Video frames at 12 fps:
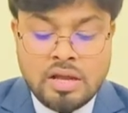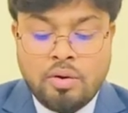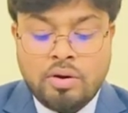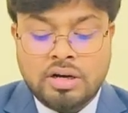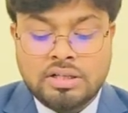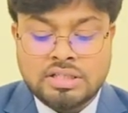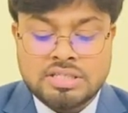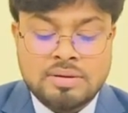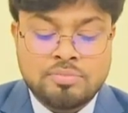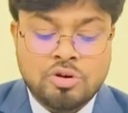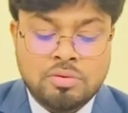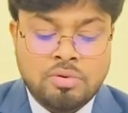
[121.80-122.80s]
What are the
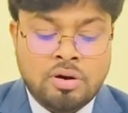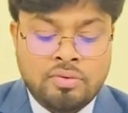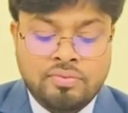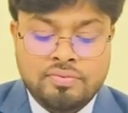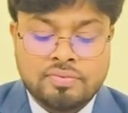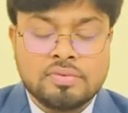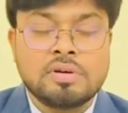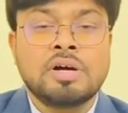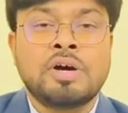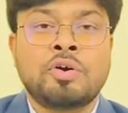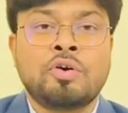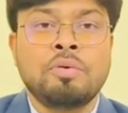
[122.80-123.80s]
symptoms of
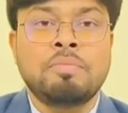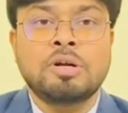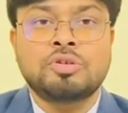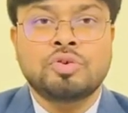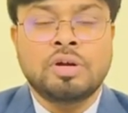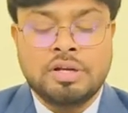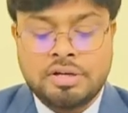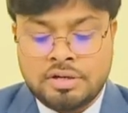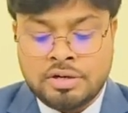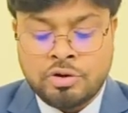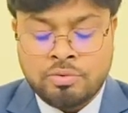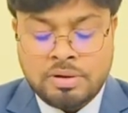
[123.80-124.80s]

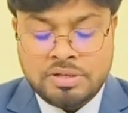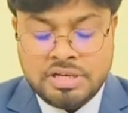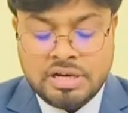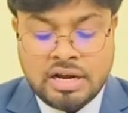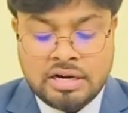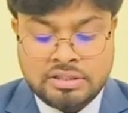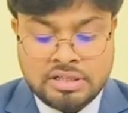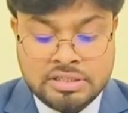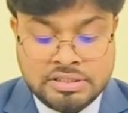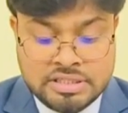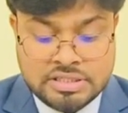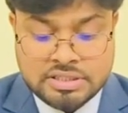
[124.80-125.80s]
rheumatic
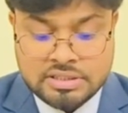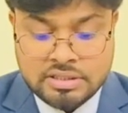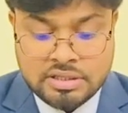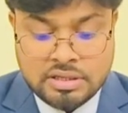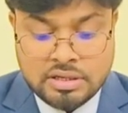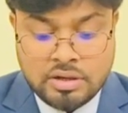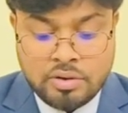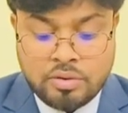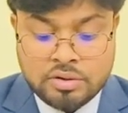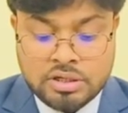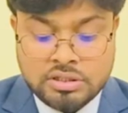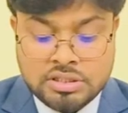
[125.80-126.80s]
arthritis?
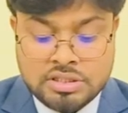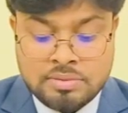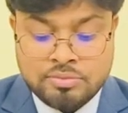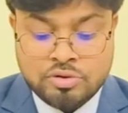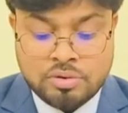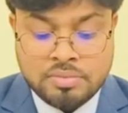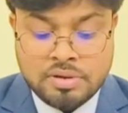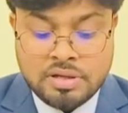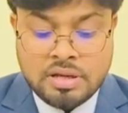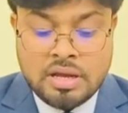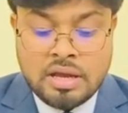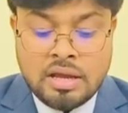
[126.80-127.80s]
What are the symptoms?
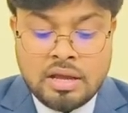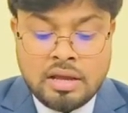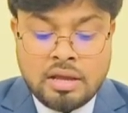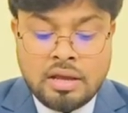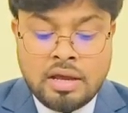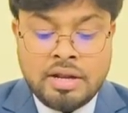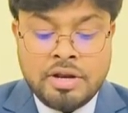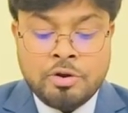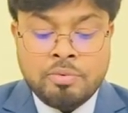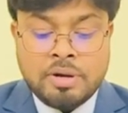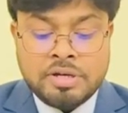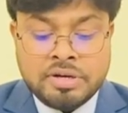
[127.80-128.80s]
And
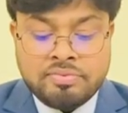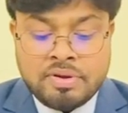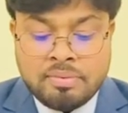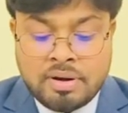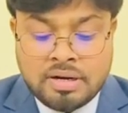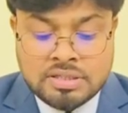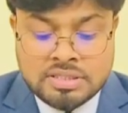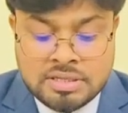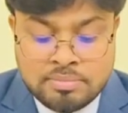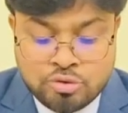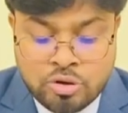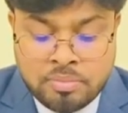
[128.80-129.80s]
rheumatic fever
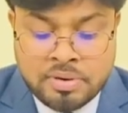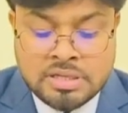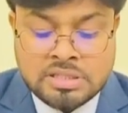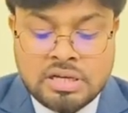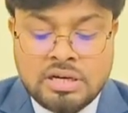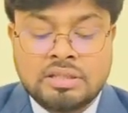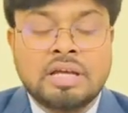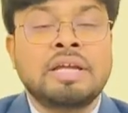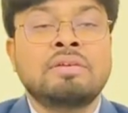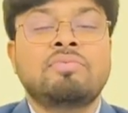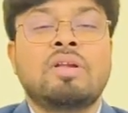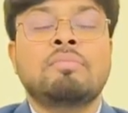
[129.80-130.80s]
symptom result the
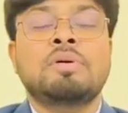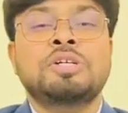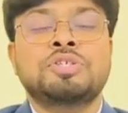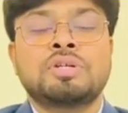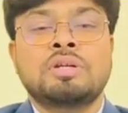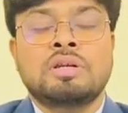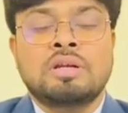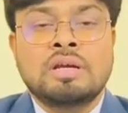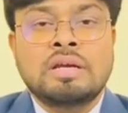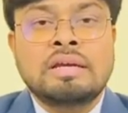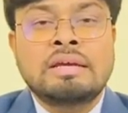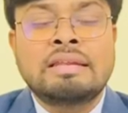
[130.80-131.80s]
inflammation
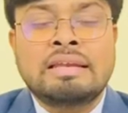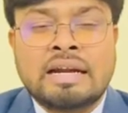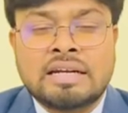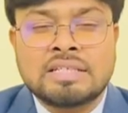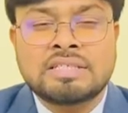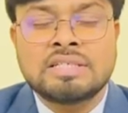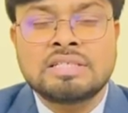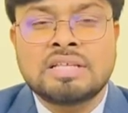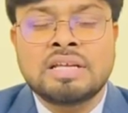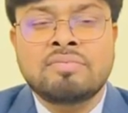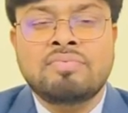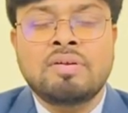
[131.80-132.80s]
in later stage, the
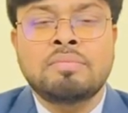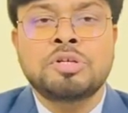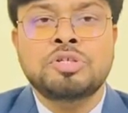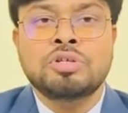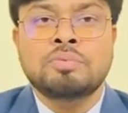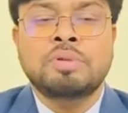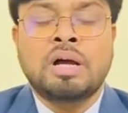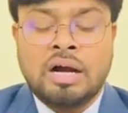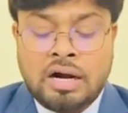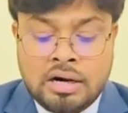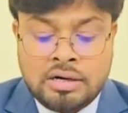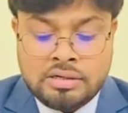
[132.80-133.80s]
inflammation of the
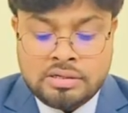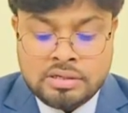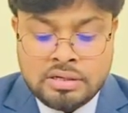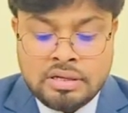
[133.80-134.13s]
heart,